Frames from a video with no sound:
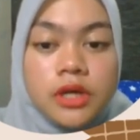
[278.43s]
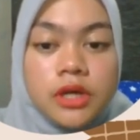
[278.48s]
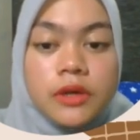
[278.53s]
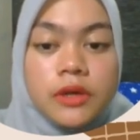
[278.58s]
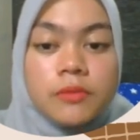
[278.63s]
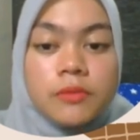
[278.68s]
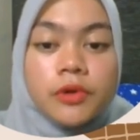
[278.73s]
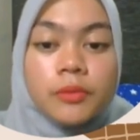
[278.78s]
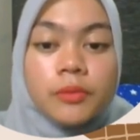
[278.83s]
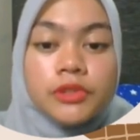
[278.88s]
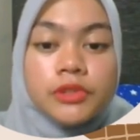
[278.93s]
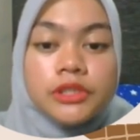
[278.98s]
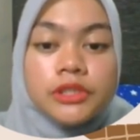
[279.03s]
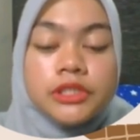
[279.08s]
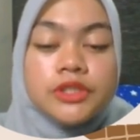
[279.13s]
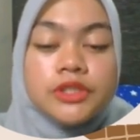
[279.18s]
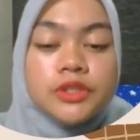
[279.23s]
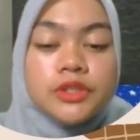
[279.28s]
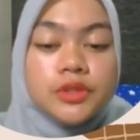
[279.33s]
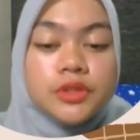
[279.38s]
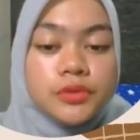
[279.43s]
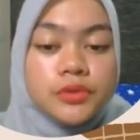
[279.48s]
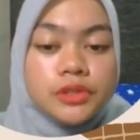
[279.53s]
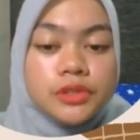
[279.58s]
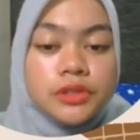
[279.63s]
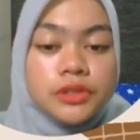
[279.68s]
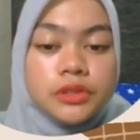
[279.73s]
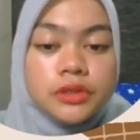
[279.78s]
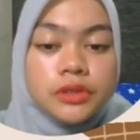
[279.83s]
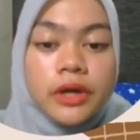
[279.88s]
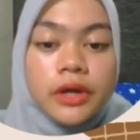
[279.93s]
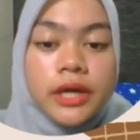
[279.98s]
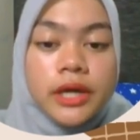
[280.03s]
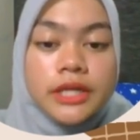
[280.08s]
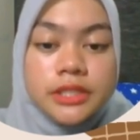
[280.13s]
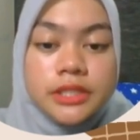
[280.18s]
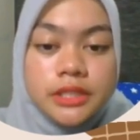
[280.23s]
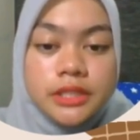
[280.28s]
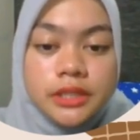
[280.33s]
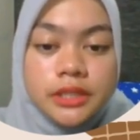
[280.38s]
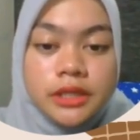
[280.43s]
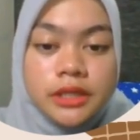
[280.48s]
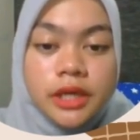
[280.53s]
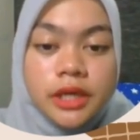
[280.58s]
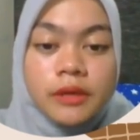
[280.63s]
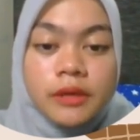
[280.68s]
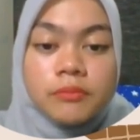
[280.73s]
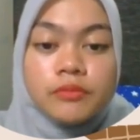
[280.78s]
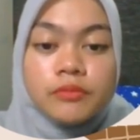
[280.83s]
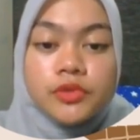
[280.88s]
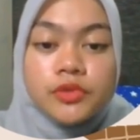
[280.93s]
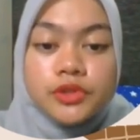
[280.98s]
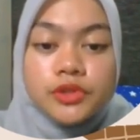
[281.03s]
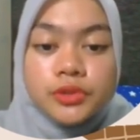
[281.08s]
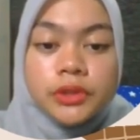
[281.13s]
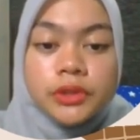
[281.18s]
promoting social cohesion and mutual